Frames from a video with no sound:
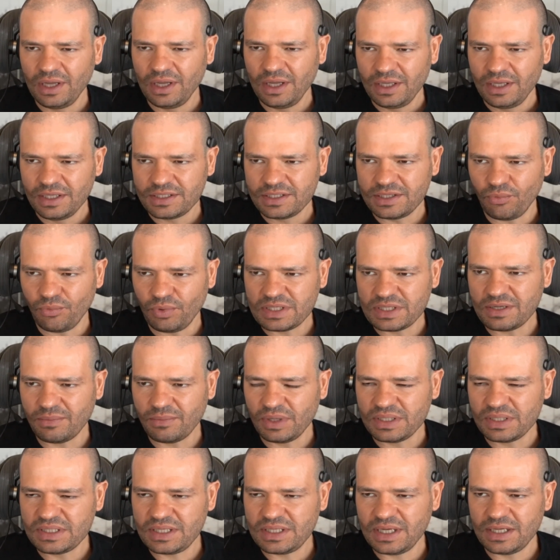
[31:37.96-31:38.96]
So when
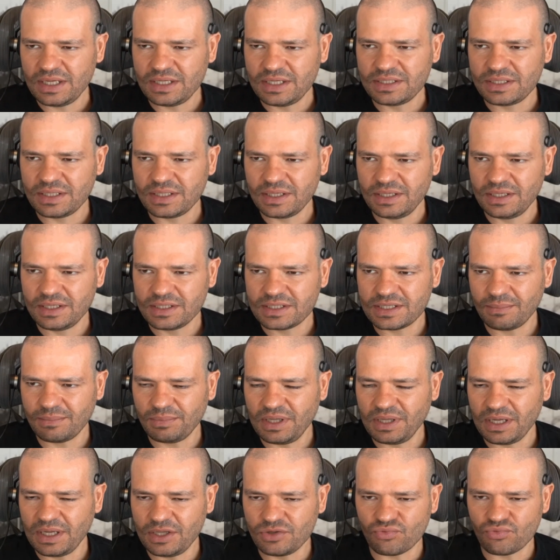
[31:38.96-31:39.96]
someone says
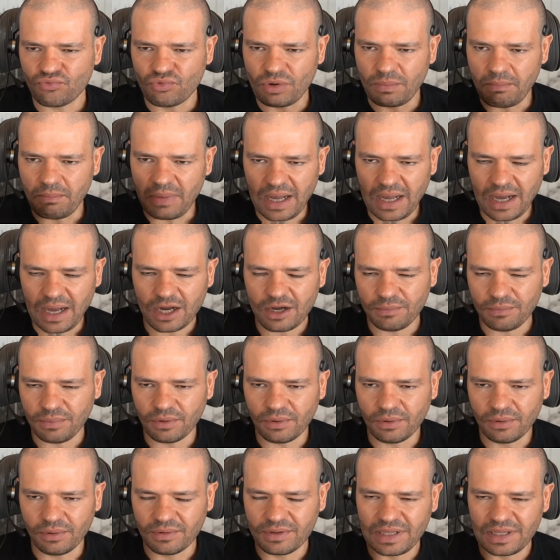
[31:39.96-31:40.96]
something is
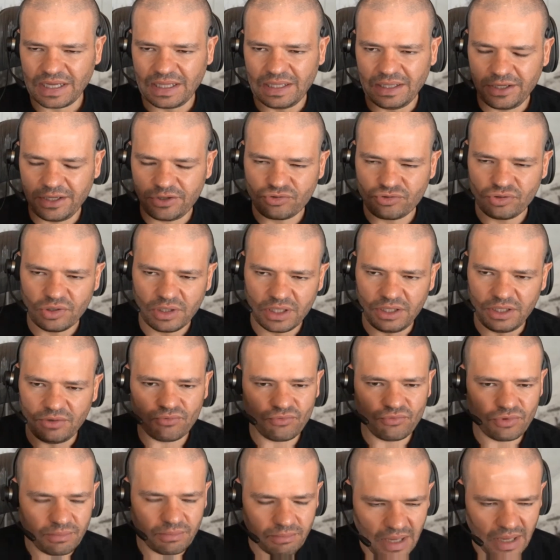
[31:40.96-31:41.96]
remarkable, they literally
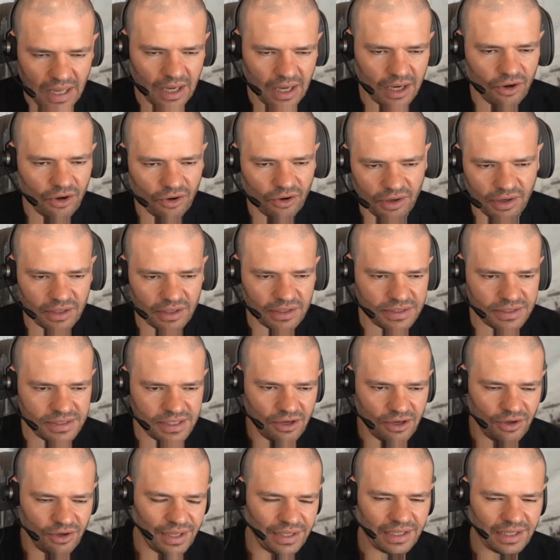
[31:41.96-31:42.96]
remark on it.
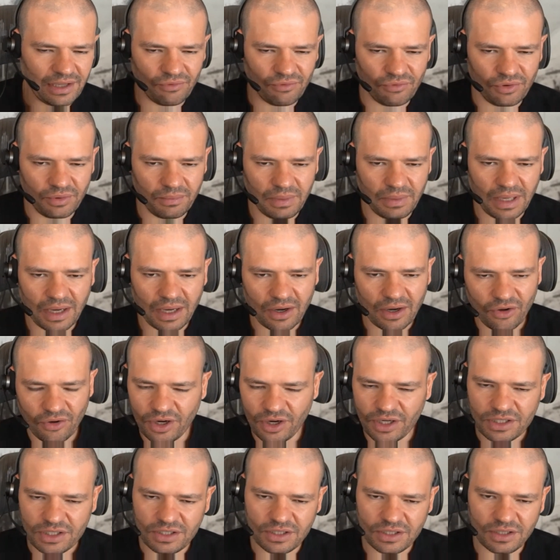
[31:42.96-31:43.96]
So, and they'll remark
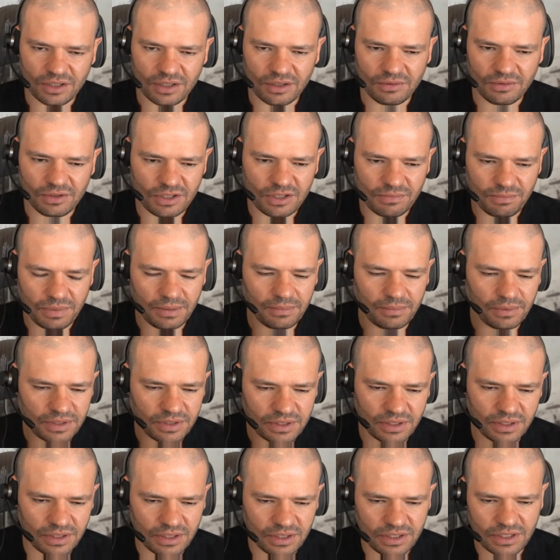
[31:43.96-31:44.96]
on it to people,
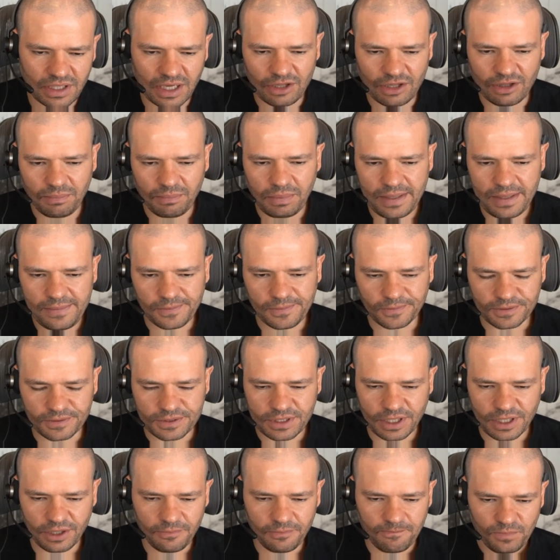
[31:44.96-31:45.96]
to other people.
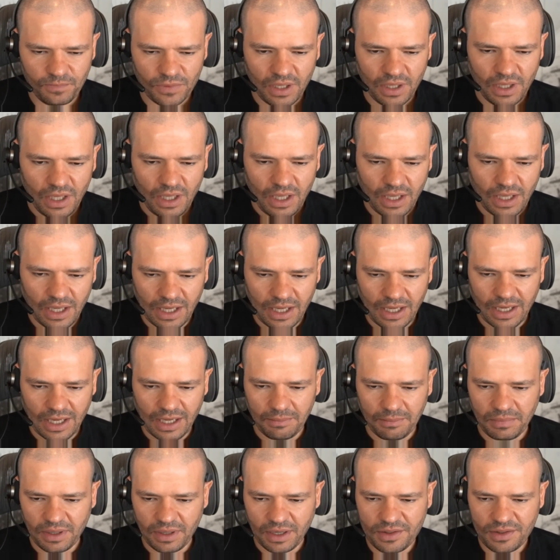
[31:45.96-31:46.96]
So
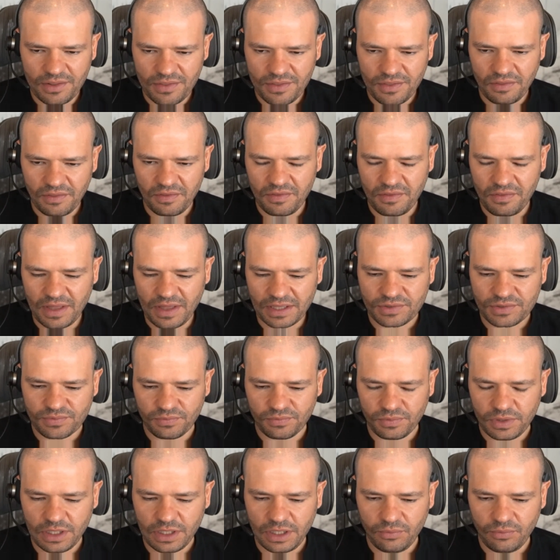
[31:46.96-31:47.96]
that's
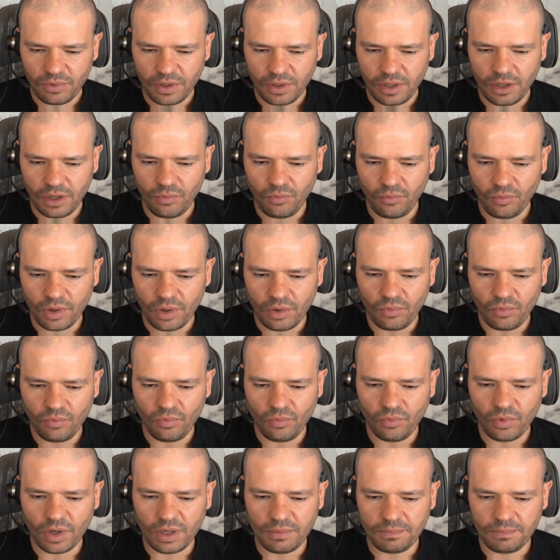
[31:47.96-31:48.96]
really what I
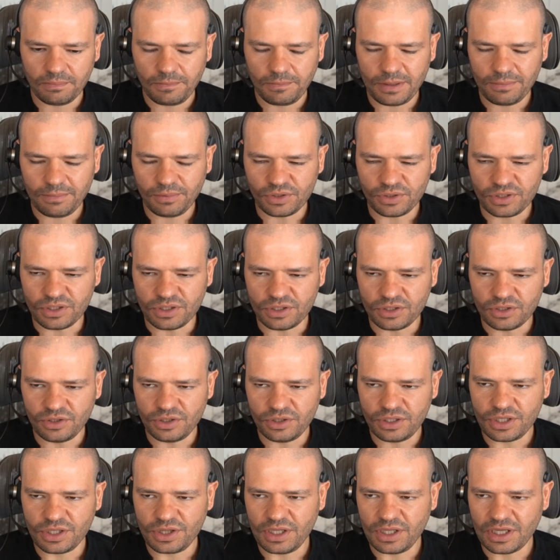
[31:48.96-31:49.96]
want people to
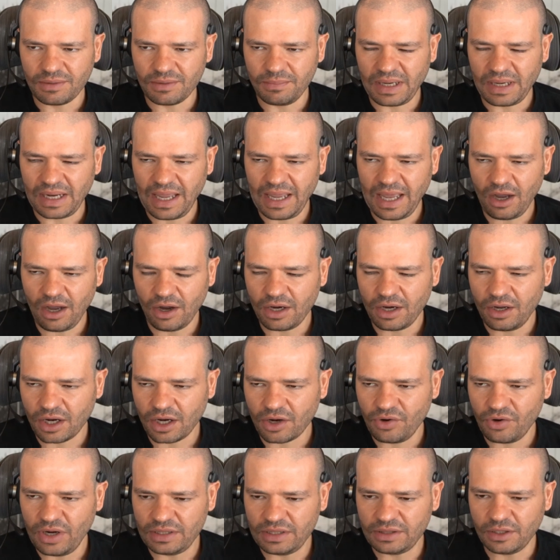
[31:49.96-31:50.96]
do, to think about how can I
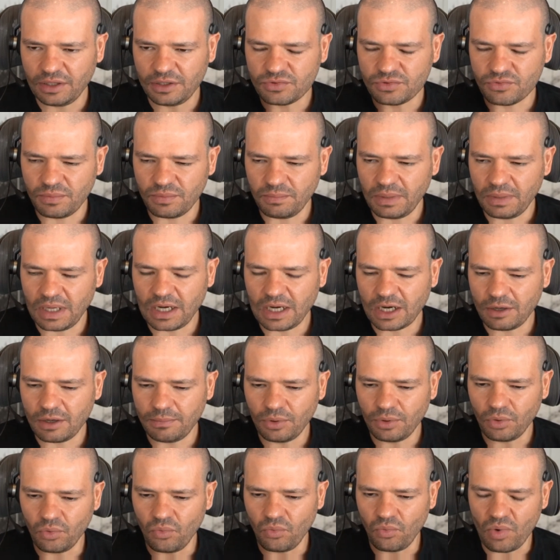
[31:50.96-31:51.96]
create those
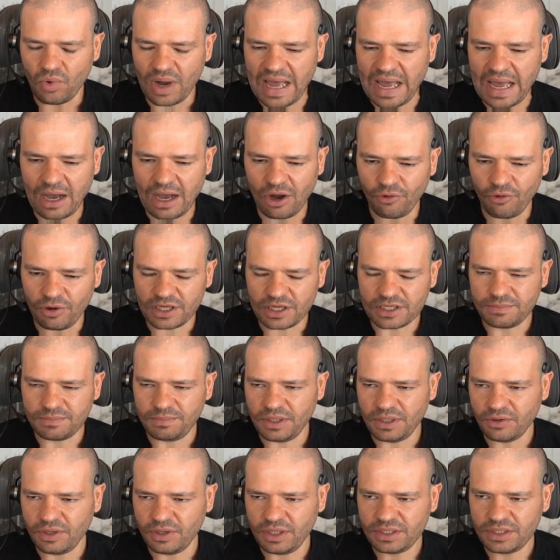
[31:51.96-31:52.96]
remarkable wow
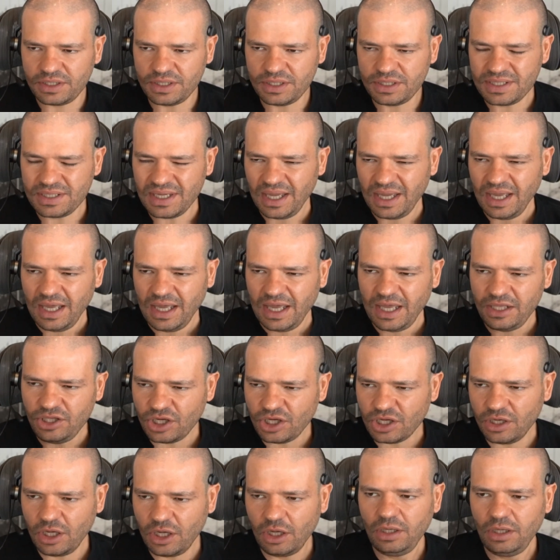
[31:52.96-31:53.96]
experiences. And you
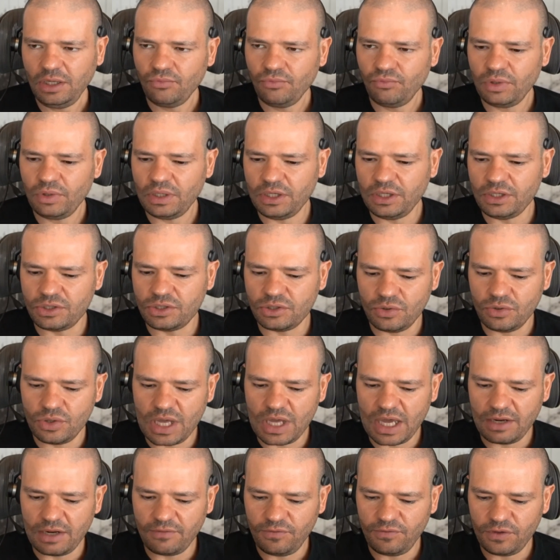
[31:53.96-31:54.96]
can only really do
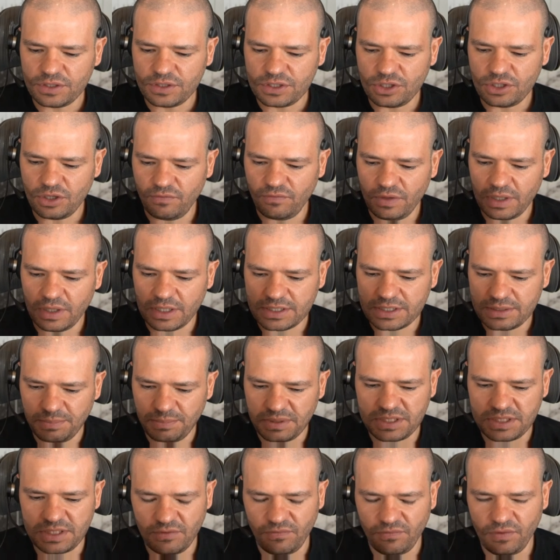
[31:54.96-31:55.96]
that if you're serving a
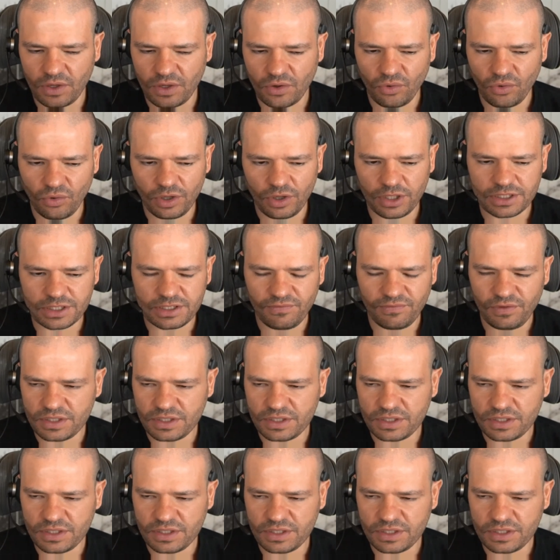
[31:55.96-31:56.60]
specific audience.